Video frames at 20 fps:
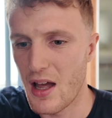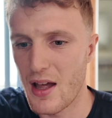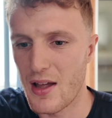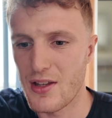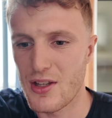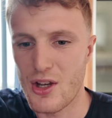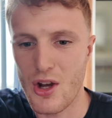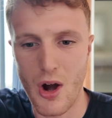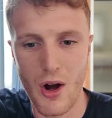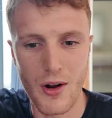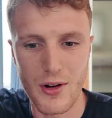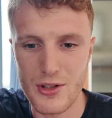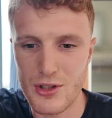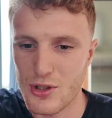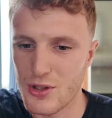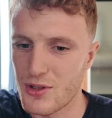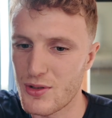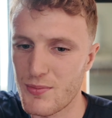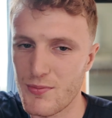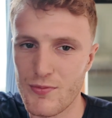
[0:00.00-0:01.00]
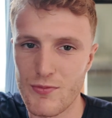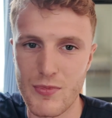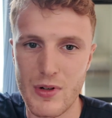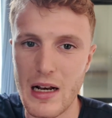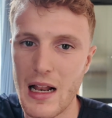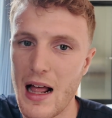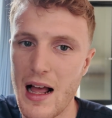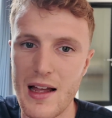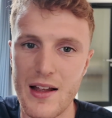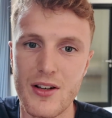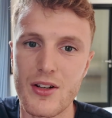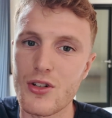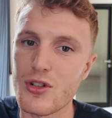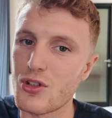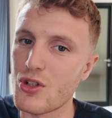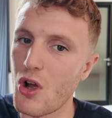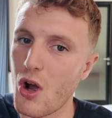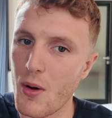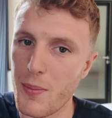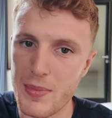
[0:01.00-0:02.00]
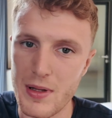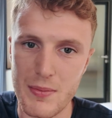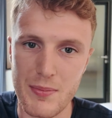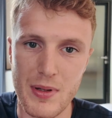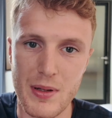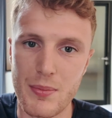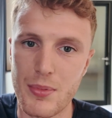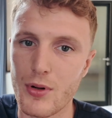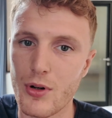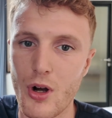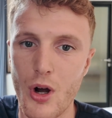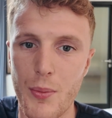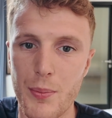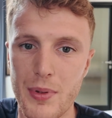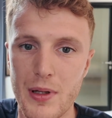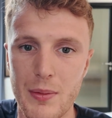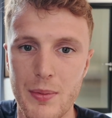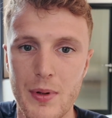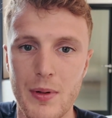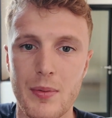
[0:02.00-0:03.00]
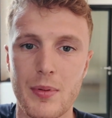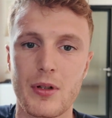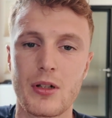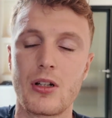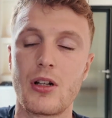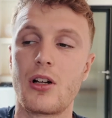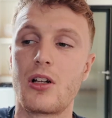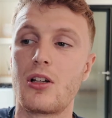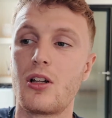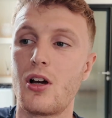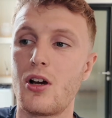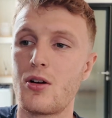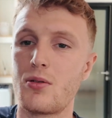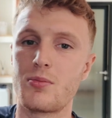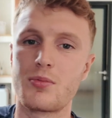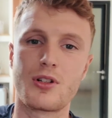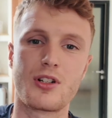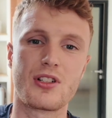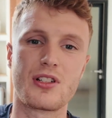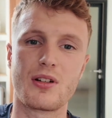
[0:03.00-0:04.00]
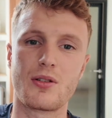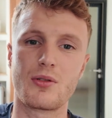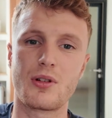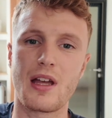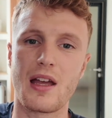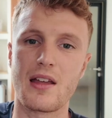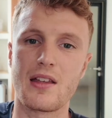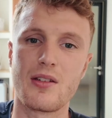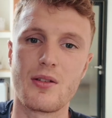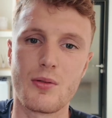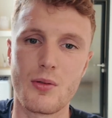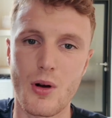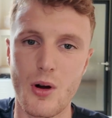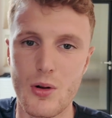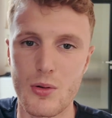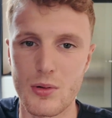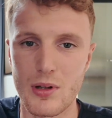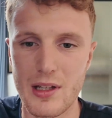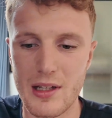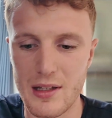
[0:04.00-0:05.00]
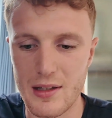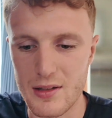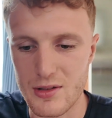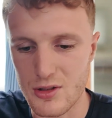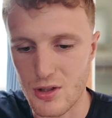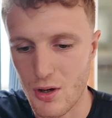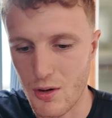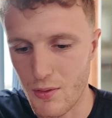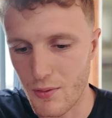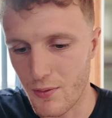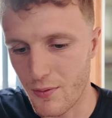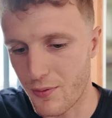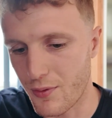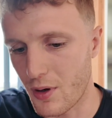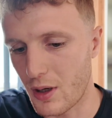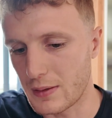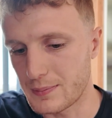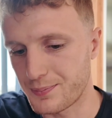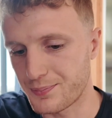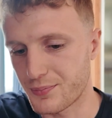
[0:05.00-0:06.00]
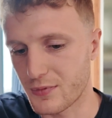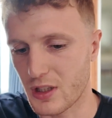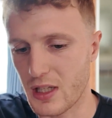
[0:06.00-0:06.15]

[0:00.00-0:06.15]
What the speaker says: You can't just rely on just copying people and copy people alone, because it will get you only so far.